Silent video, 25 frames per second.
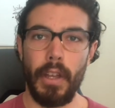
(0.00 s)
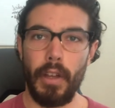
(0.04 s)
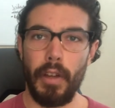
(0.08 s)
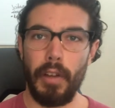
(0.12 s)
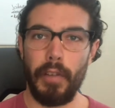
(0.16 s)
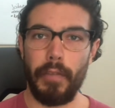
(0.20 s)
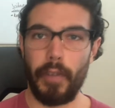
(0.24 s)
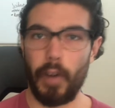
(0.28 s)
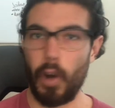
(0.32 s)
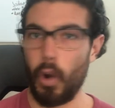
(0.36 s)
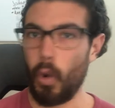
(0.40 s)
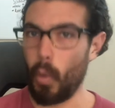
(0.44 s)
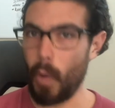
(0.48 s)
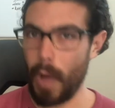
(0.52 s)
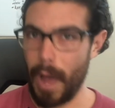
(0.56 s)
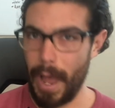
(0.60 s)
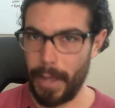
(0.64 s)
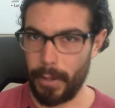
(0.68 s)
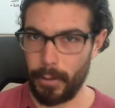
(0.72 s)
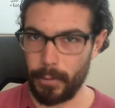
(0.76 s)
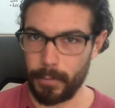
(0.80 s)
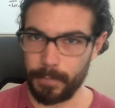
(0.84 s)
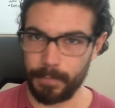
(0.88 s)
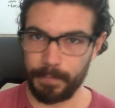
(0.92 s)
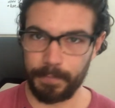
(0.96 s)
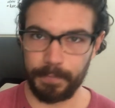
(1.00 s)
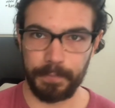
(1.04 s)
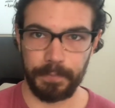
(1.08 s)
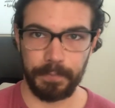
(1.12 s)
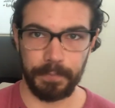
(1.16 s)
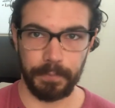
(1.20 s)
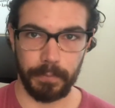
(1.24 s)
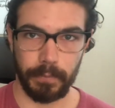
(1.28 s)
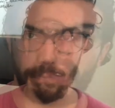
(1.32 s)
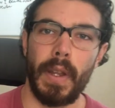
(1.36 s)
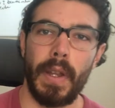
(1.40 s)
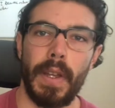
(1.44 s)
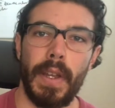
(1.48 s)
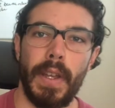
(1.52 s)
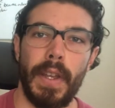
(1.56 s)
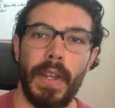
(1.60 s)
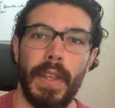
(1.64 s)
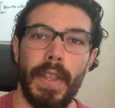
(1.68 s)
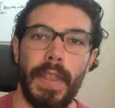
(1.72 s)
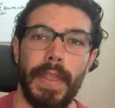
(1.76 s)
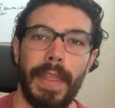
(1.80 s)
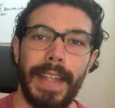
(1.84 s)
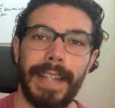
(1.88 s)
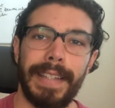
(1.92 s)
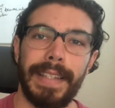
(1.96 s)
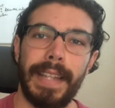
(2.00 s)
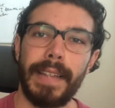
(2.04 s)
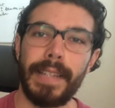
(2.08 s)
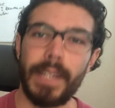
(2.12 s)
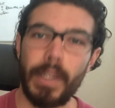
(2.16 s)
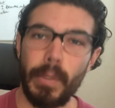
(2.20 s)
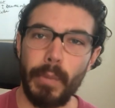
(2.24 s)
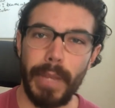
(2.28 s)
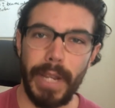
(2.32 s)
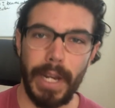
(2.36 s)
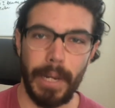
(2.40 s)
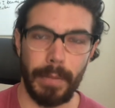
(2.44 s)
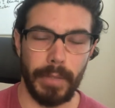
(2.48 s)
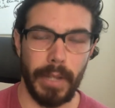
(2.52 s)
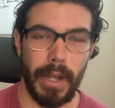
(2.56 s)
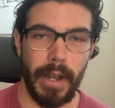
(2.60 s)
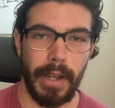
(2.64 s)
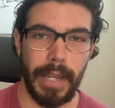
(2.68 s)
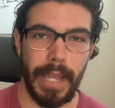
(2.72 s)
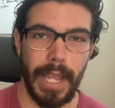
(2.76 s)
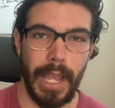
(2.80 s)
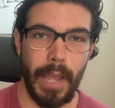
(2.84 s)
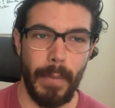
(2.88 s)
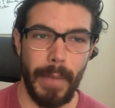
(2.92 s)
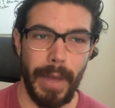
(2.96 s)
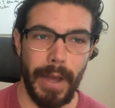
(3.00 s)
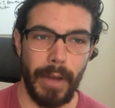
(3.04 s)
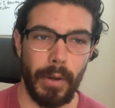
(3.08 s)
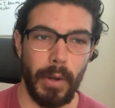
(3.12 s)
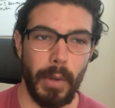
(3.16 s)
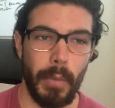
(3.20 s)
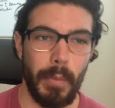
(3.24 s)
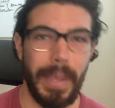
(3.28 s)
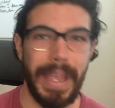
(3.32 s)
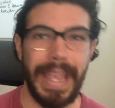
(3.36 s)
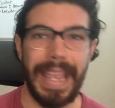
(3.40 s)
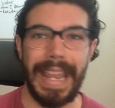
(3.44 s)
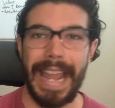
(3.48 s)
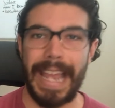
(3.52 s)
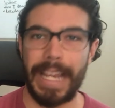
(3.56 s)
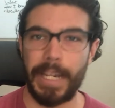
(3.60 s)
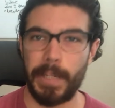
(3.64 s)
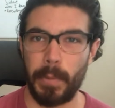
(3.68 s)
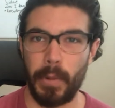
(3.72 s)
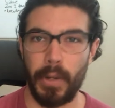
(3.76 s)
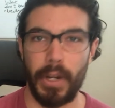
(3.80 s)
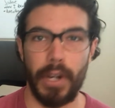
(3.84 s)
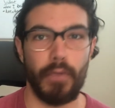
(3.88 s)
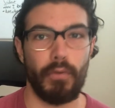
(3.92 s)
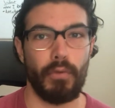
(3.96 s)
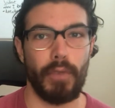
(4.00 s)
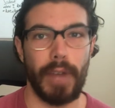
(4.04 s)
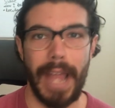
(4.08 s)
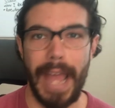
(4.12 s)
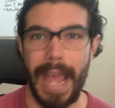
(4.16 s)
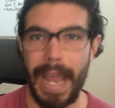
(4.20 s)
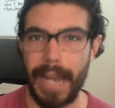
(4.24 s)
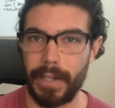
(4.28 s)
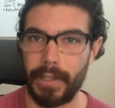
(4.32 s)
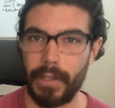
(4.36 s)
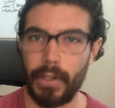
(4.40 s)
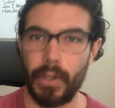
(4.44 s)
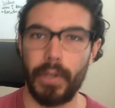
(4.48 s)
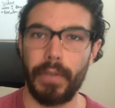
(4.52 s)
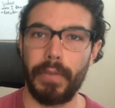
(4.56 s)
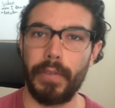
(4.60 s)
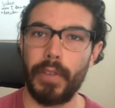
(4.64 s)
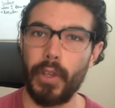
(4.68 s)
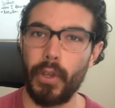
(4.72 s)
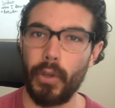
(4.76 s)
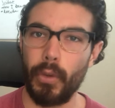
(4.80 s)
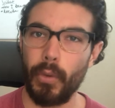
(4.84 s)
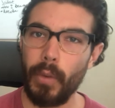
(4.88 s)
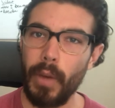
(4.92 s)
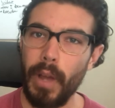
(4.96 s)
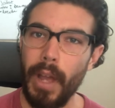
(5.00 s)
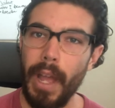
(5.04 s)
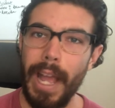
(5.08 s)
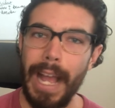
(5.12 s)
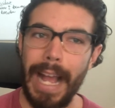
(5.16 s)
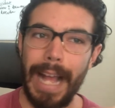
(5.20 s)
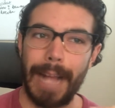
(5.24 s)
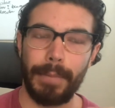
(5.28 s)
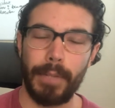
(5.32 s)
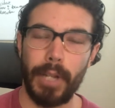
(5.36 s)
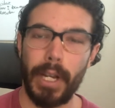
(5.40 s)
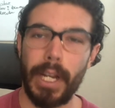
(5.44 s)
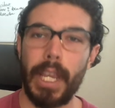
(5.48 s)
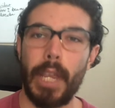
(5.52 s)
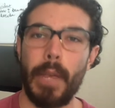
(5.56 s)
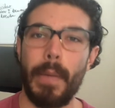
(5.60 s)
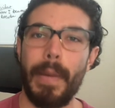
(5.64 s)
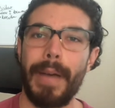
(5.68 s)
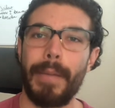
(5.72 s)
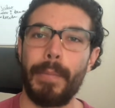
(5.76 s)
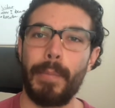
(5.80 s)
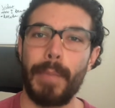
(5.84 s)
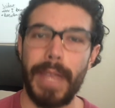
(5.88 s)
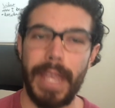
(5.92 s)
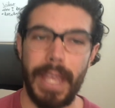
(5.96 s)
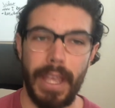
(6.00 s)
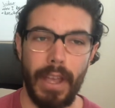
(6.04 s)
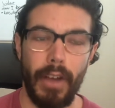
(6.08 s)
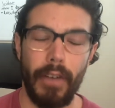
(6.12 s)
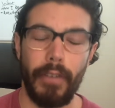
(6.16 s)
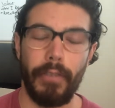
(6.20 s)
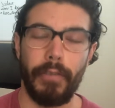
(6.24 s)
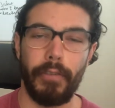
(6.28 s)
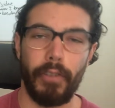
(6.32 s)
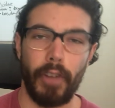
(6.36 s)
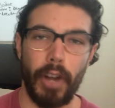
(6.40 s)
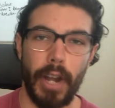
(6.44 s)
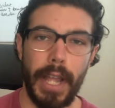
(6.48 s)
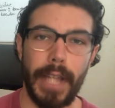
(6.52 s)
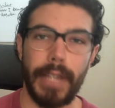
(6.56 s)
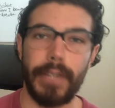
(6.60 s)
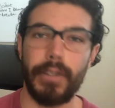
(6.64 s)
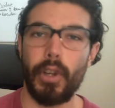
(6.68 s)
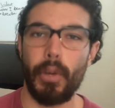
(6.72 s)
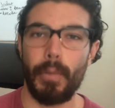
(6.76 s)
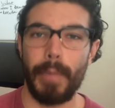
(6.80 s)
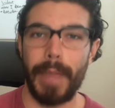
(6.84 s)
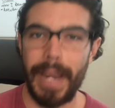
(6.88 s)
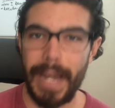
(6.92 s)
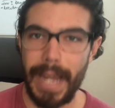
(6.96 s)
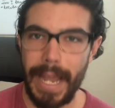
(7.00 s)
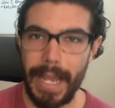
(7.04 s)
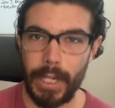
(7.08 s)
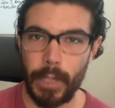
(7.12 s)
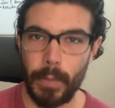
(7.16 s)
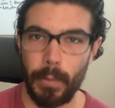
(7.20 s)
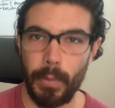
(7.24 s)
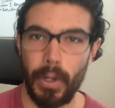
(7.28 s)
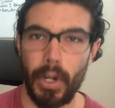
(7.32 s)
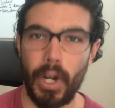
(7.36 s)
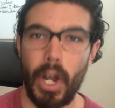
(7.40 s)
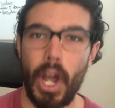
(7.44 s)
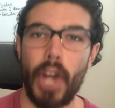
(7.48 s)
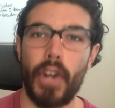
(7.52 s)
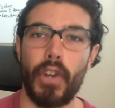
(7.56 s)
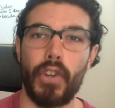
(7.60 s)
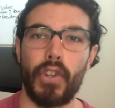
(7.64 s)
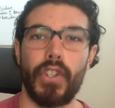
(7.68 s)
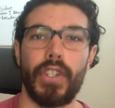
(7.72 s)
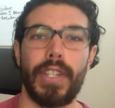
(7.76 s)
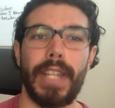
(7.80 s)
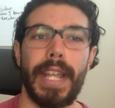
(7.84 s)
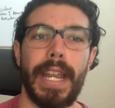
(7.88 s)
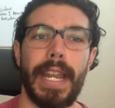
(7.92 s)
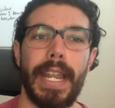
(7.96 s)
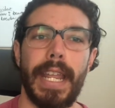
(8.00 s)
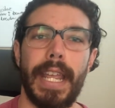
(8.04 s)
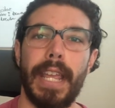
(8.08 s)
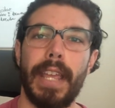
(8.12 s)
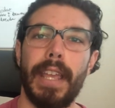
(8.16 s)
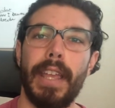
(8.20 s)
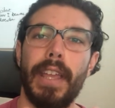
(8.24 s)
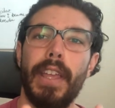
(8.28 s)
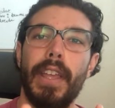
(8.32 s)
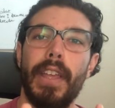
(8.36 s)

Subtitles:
for a while. That doesn't mean I'm talking about being an expert in React or Vue. I'm talking about being a front-end domain expert, understanding